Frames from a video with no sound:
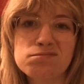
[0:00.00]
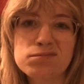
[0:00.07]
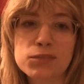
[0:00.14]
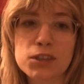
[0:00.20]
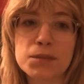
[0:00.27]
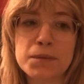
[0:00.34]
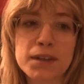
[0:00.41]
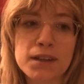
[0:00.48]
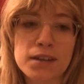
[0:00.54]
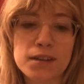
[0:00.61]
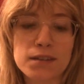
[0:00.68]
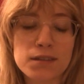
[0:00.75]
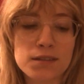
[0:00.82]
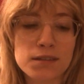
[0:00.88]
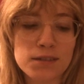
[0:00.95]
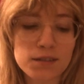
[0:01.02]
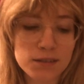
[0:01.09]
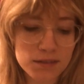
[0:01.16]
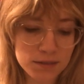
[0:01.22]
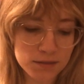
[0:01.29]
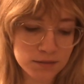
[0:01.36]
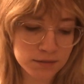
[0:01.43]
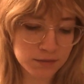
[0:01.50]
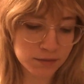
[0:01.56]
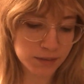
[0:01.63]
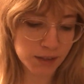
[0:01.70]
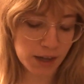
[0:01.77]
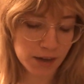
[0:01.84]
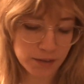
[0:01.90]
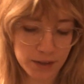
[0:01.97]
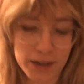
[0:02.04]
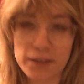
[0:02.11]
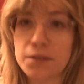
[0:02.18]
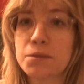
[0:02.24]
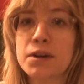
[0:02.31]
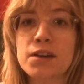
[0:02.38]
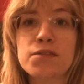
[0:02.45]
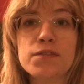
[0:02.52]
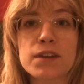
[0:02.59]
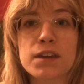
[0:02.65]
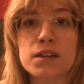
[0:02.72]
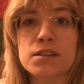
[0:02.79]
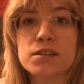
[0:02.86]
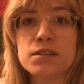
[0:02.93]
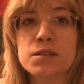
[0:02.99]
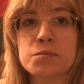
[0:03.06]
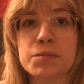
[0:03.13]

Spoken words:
just because I don't like the way it feels,